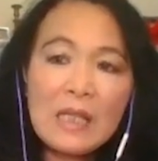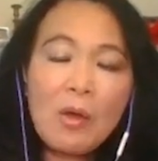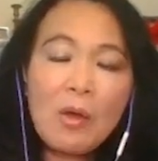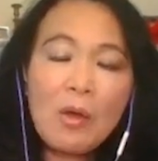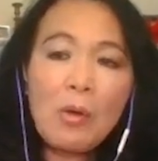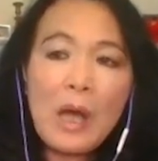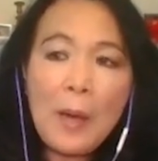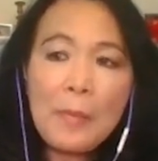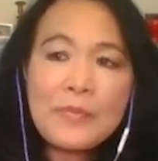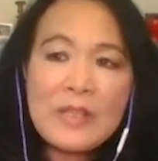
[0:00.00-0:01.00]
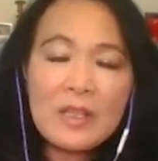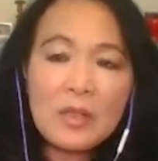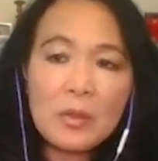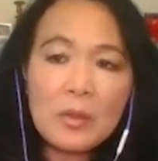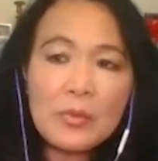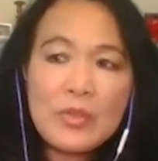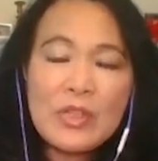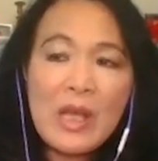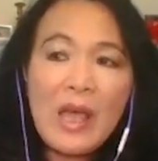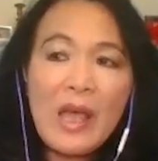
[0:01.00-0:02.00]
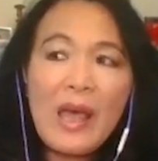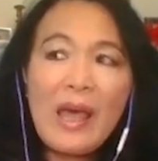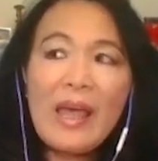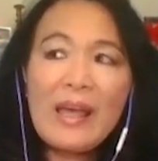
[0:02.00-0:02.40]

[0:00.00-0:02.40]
See all the obstacles